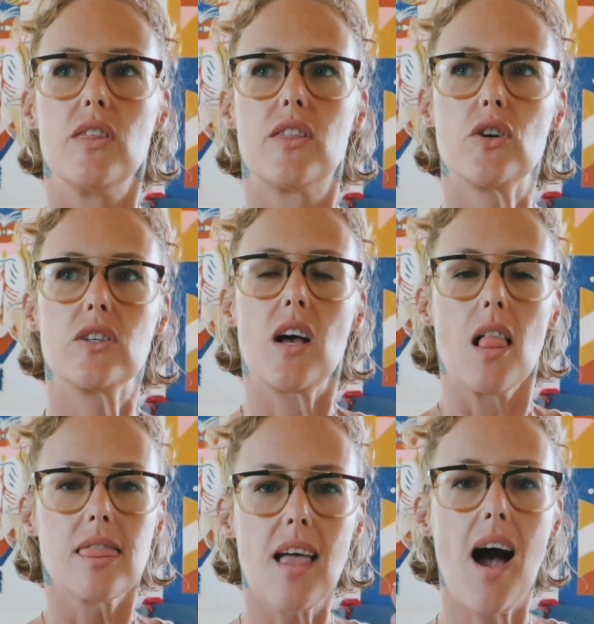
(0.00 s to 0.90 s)
There's
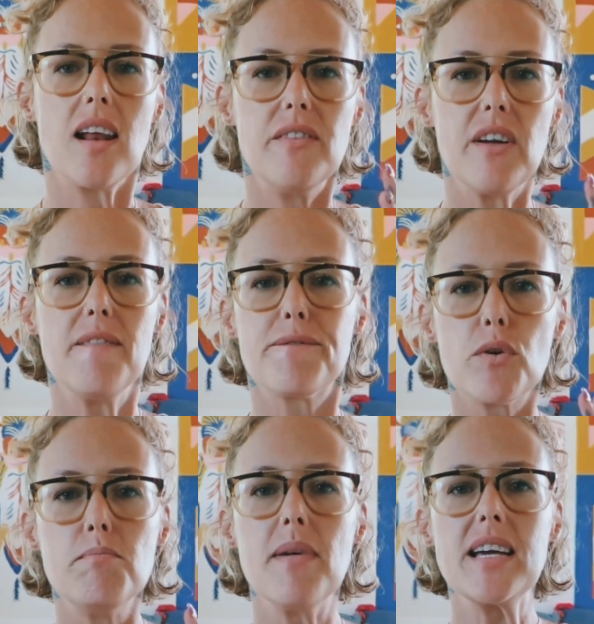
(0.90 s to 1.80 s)
a lot of
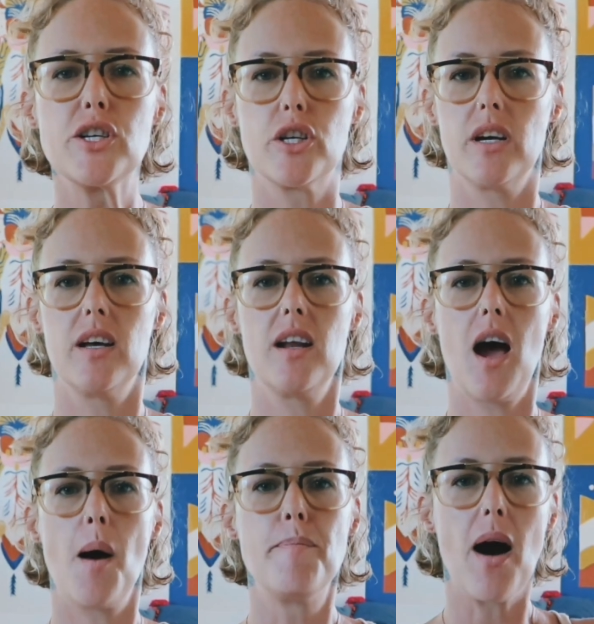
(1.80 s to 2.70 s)
information
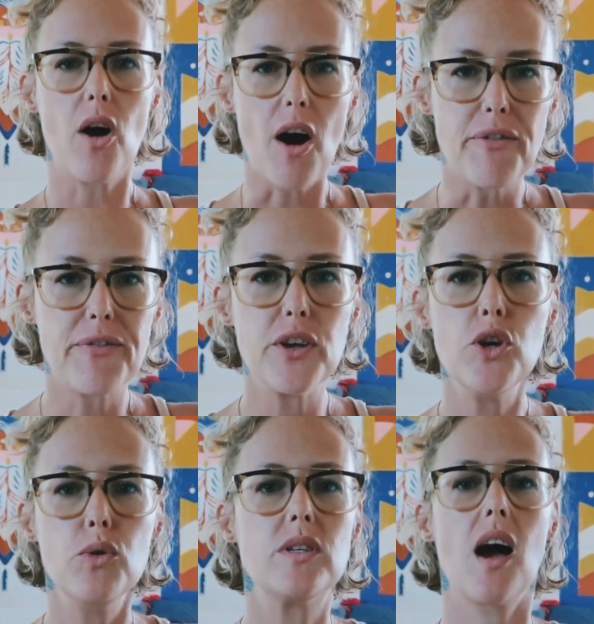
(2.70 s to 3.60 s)
about a
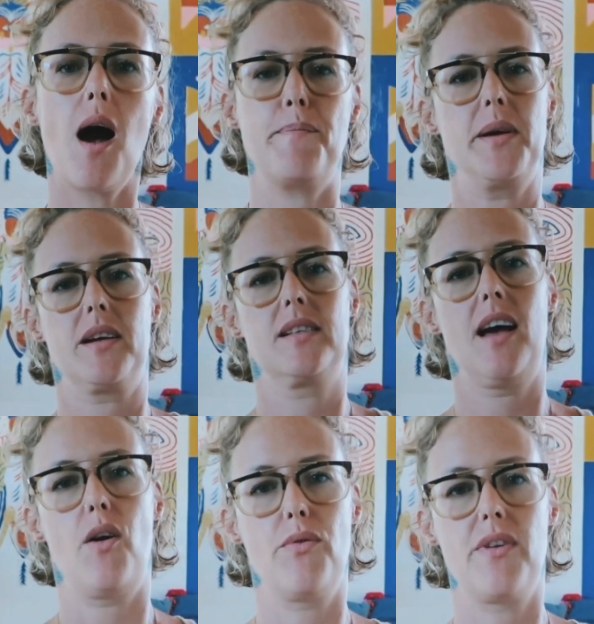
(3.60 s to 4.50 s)
few
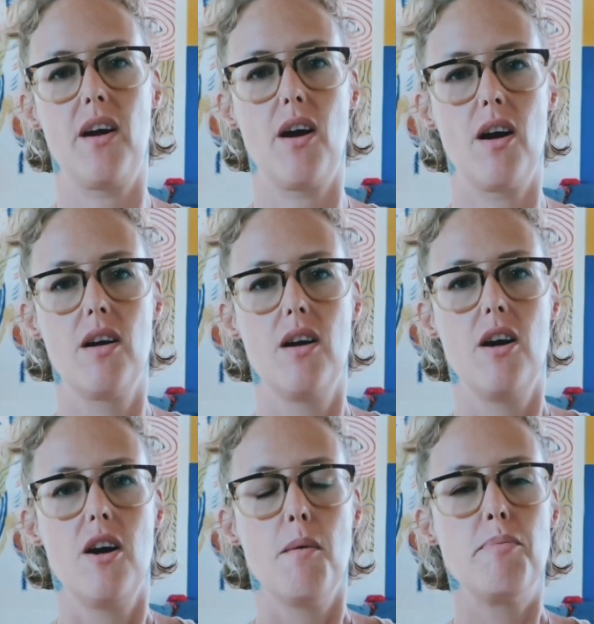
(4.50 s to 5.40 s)
topics out there,
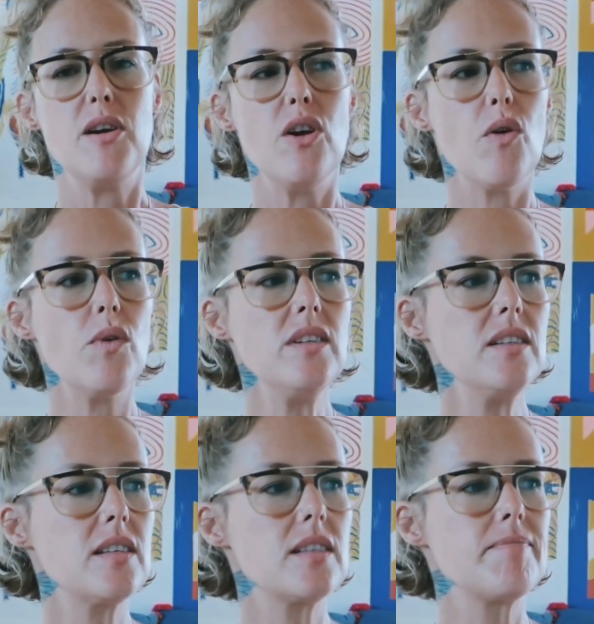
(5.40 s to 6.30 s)
but no
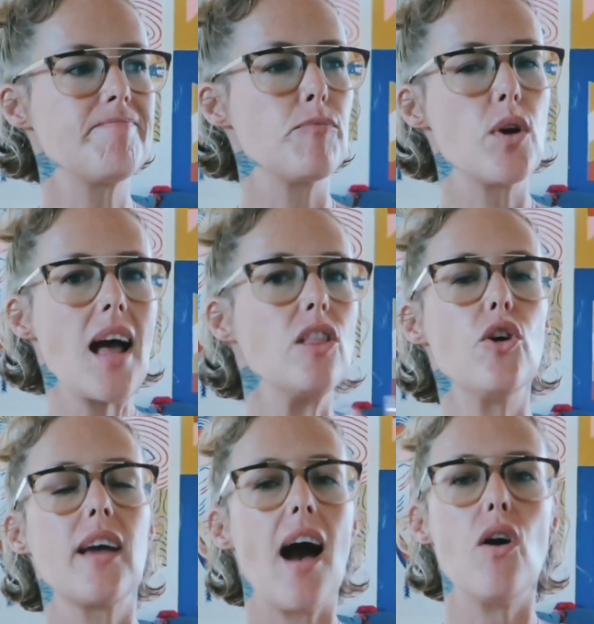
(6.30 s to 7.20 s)
one's, when I
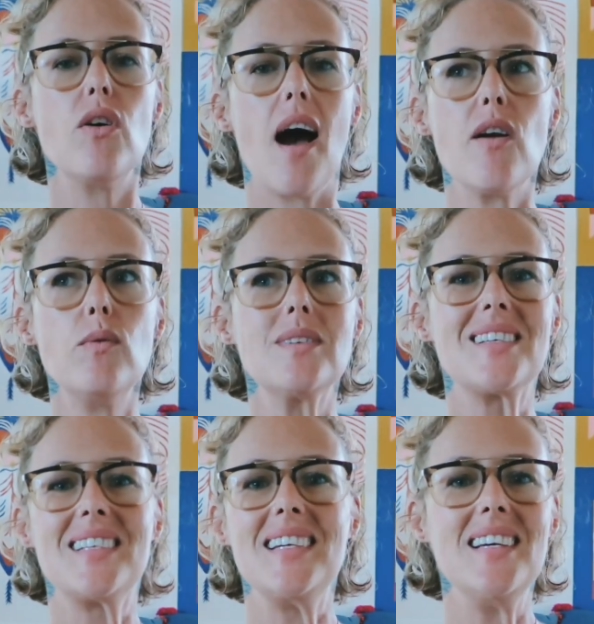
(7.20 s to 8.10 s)
look out, I don't
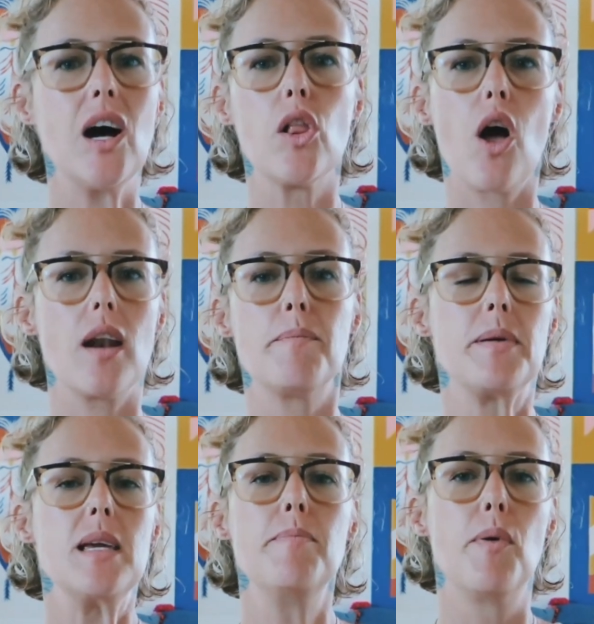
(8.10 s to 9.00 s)
see a lot
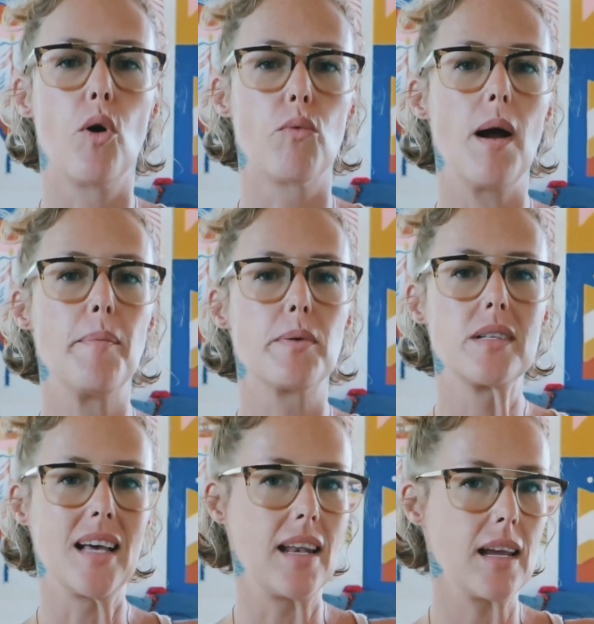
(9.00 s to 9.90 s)
of people
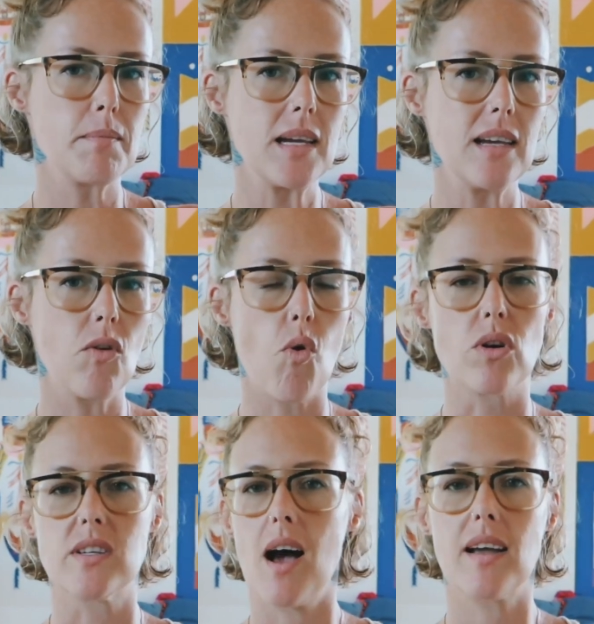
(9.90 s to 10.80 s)
representing me
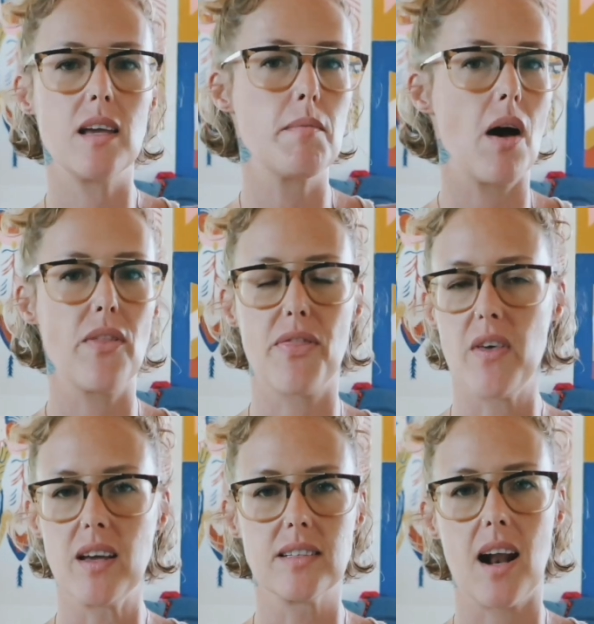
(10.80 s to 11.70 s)
or talking about the
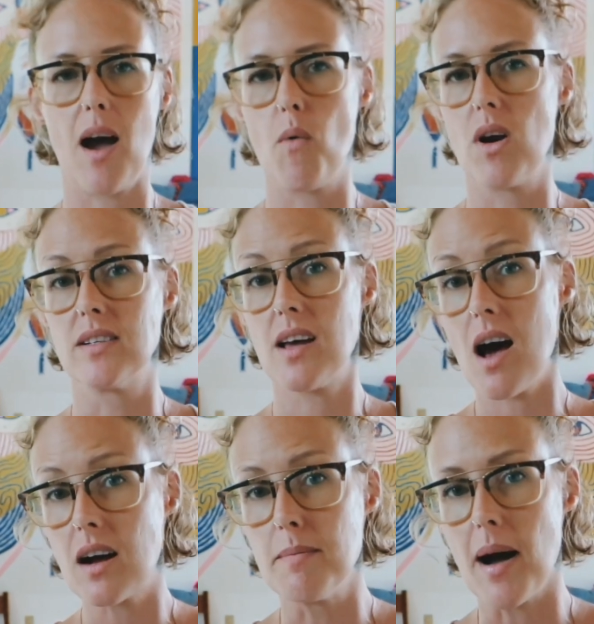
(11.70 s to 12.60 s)
things that I want to
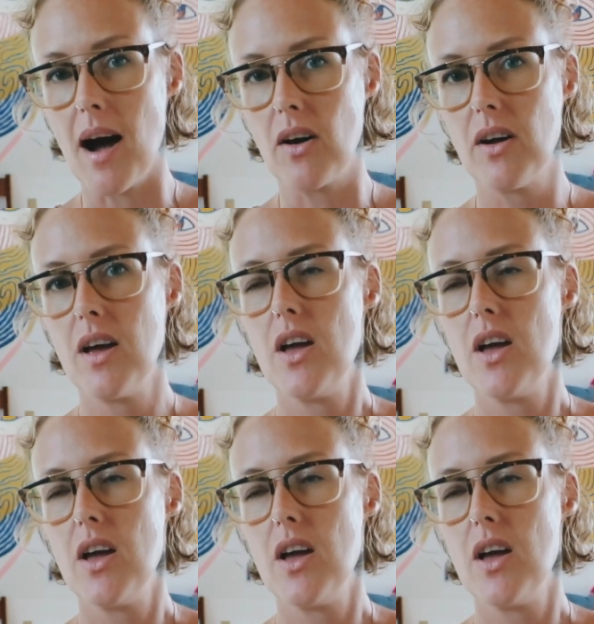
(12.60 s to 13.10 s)
talk about.